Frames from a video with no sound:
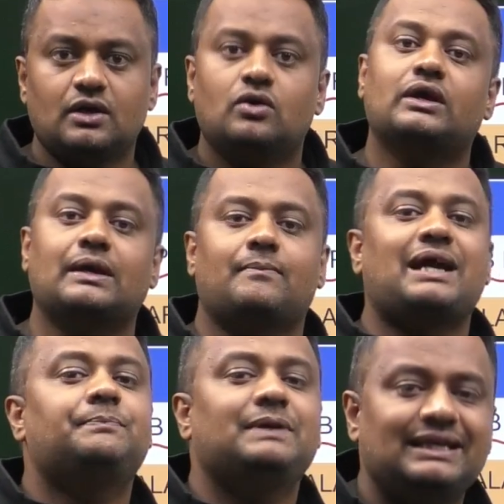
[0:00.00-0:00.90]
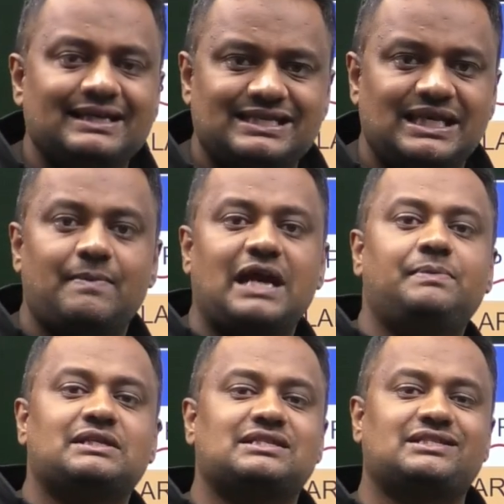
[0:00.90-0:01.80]
Okay, might be ESE, might
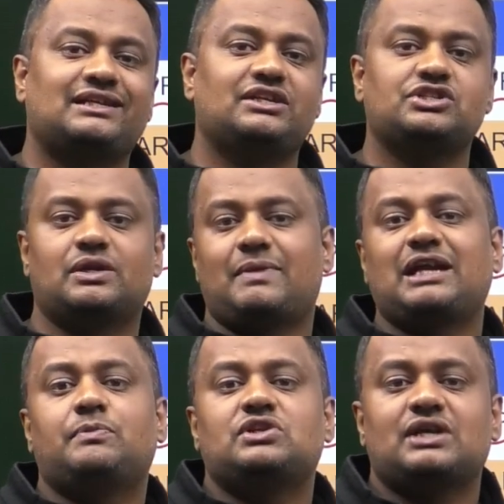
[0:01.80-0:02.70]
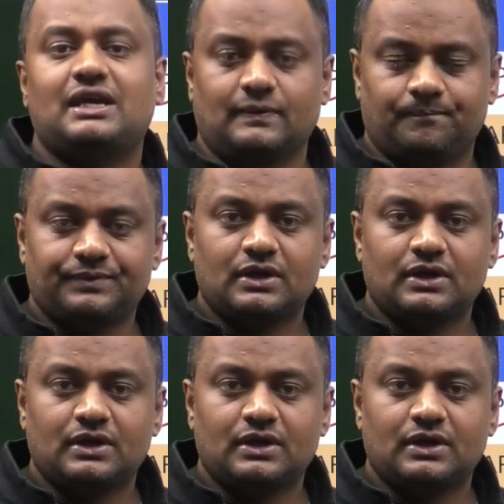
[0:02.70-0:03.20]
be assistant engineer, might be J.E.